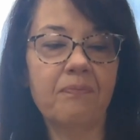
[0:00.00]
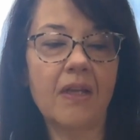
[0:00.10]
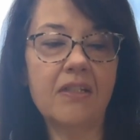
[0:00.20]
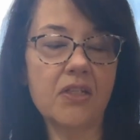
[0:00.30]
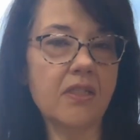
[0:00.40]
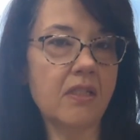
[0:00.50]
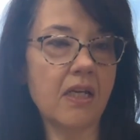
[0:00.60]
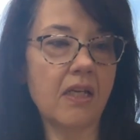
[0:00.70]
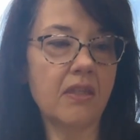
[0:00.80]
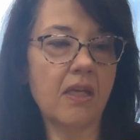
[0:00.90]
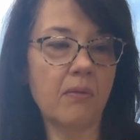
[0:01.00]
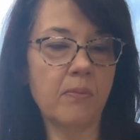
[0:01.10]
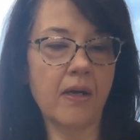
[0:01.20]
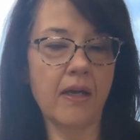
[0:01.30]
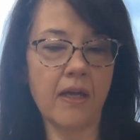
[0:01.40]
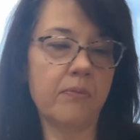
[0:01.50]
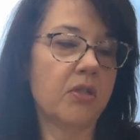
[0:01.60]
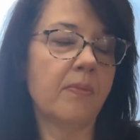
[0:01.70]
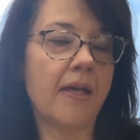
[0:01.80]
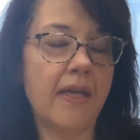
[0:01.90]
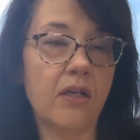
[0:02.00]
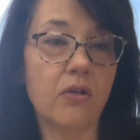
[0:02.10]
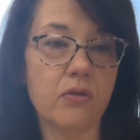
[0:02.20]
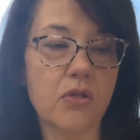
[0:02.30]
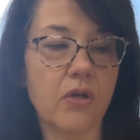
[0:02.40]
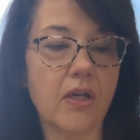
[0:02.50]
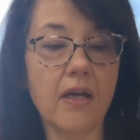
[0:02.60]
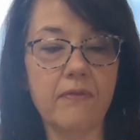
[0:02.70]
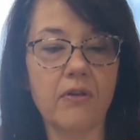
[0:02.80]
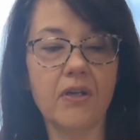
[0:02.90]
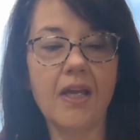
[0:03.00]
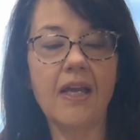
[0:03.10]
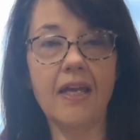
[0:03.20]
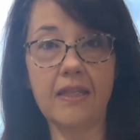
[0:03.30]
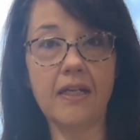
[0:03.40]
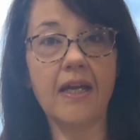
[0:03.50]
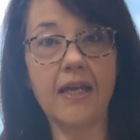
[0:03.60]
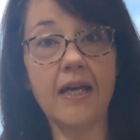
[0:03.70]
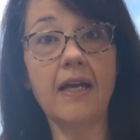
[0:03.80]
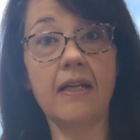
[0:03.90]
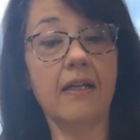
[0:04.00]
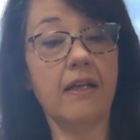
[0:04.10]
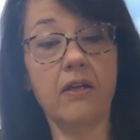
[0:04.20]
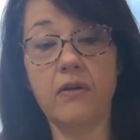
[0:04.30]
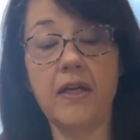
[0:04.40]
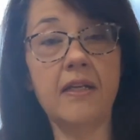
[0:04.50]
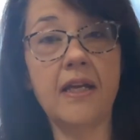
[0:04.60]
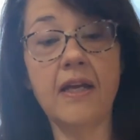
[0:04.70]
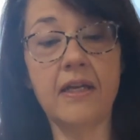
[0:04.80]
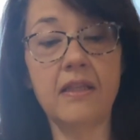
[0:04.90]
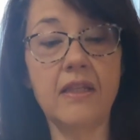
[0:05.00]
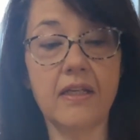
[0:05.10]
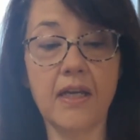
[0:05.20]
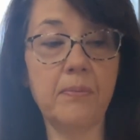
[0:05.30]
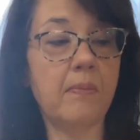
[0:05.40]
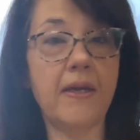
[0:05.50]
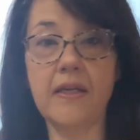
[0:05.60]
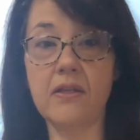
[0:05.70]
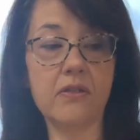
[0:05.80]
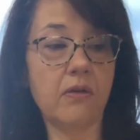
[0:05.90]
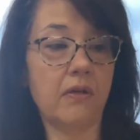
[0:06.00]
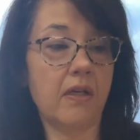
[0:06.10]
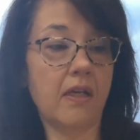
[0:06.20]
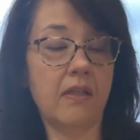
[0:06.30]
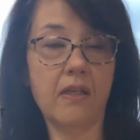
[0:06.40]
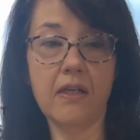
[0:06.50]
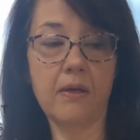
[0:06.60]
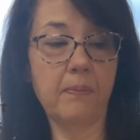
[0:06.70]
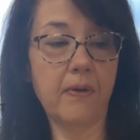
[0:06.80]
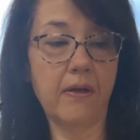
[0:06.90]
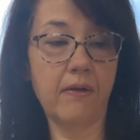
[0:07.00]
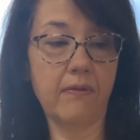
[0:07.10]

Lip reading: just enough that up to my ankles are covered, and then I go ahead and add the cup of baking soda and the cup of